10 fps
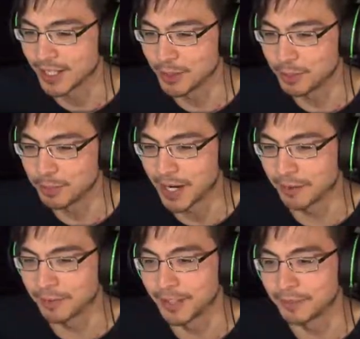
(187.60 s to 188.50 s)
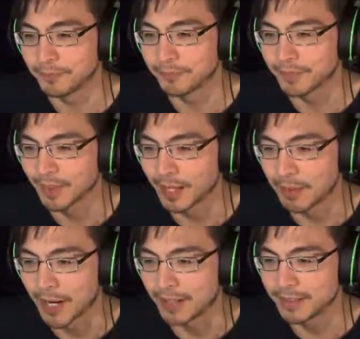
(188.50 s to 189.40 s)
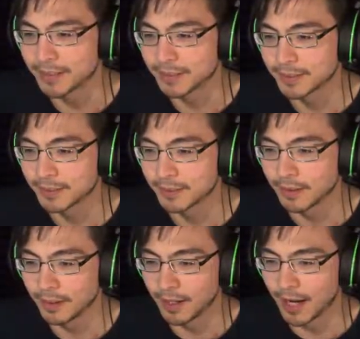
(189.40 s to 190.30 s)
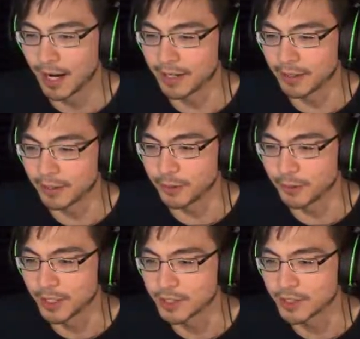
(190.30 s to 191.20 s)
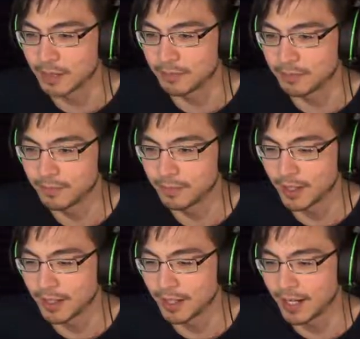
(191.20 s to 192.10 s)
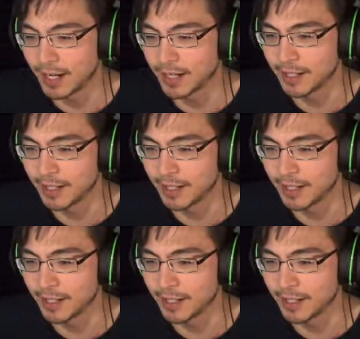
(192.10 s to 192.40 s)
hit you back with it. Come on. I know you want some. I